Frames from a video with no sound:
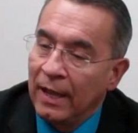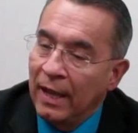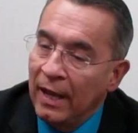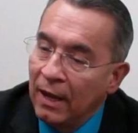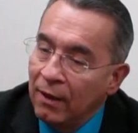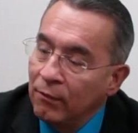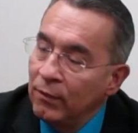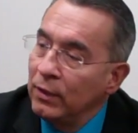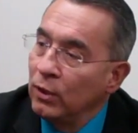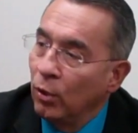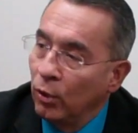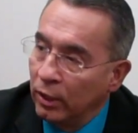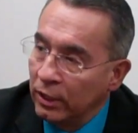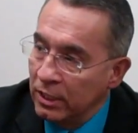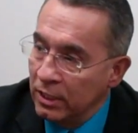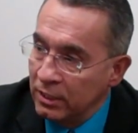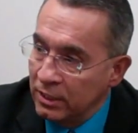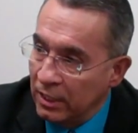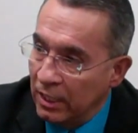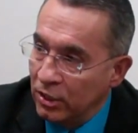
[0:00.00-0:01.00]
Every
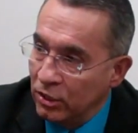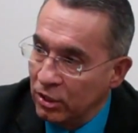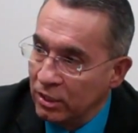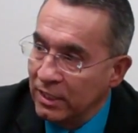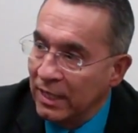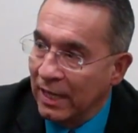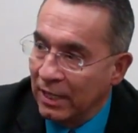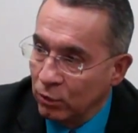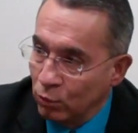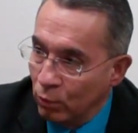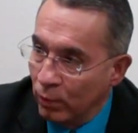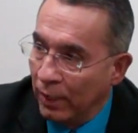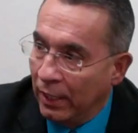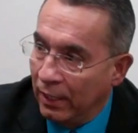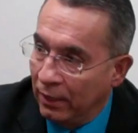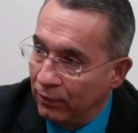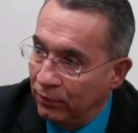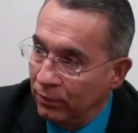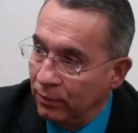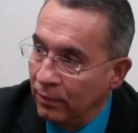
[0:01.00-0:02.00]
organization has
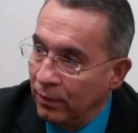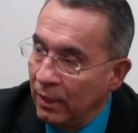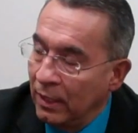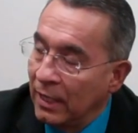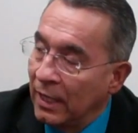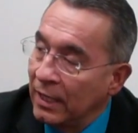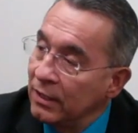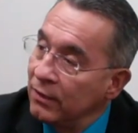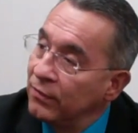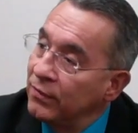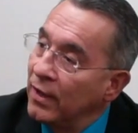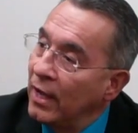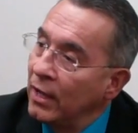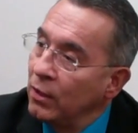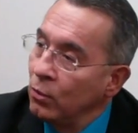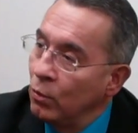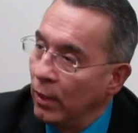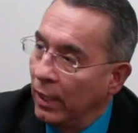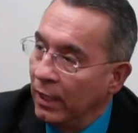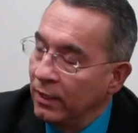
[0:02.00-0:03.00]
waste, and I
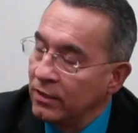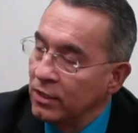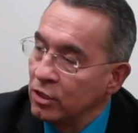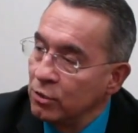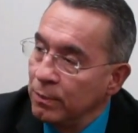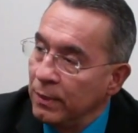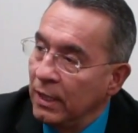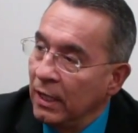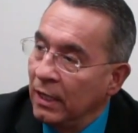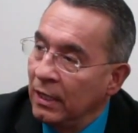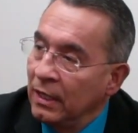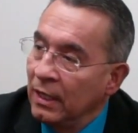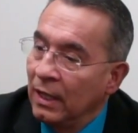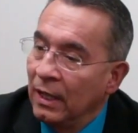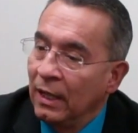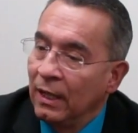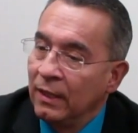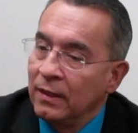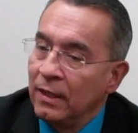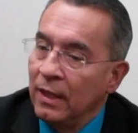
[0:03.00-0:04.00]
define waste as being
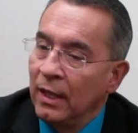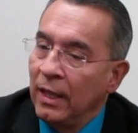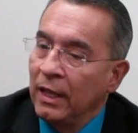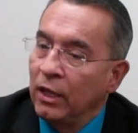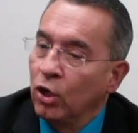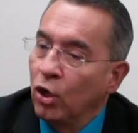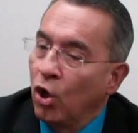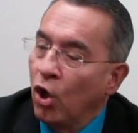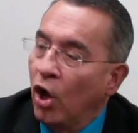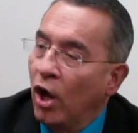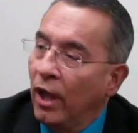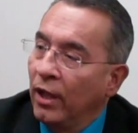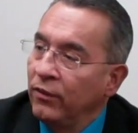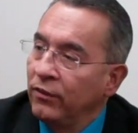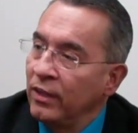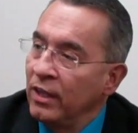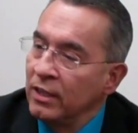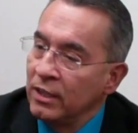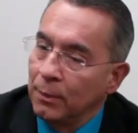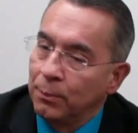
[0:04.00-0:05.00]
a
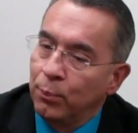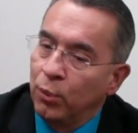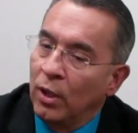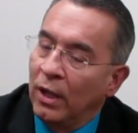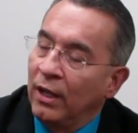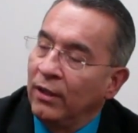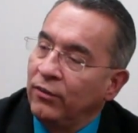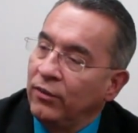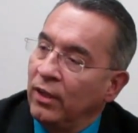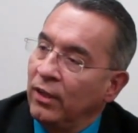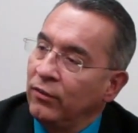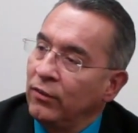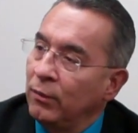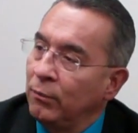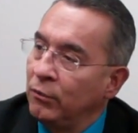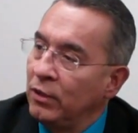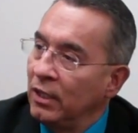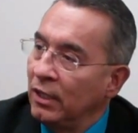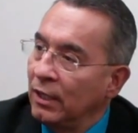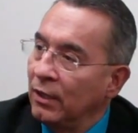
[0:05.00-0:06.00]
cost in the process
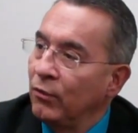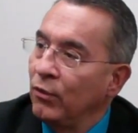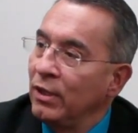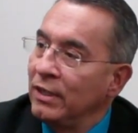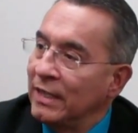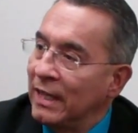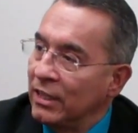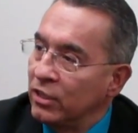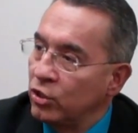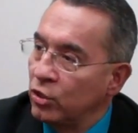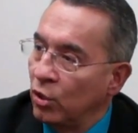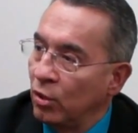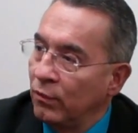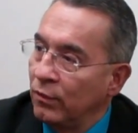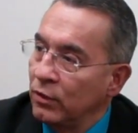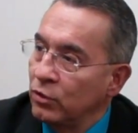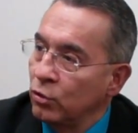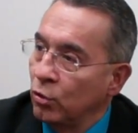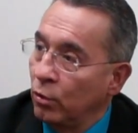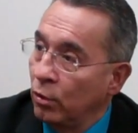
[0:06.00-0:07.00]
of delivering that
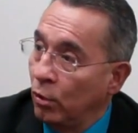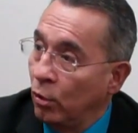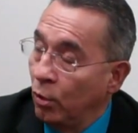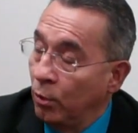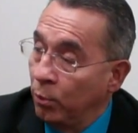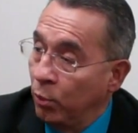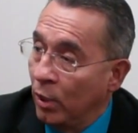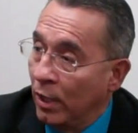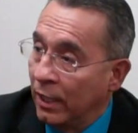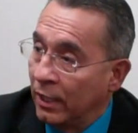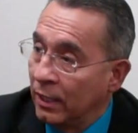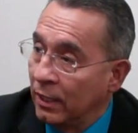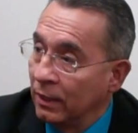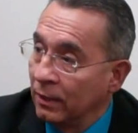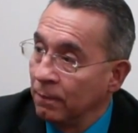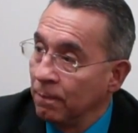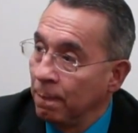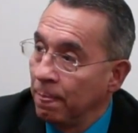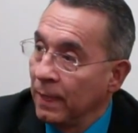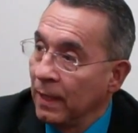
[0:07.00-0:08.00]
service or product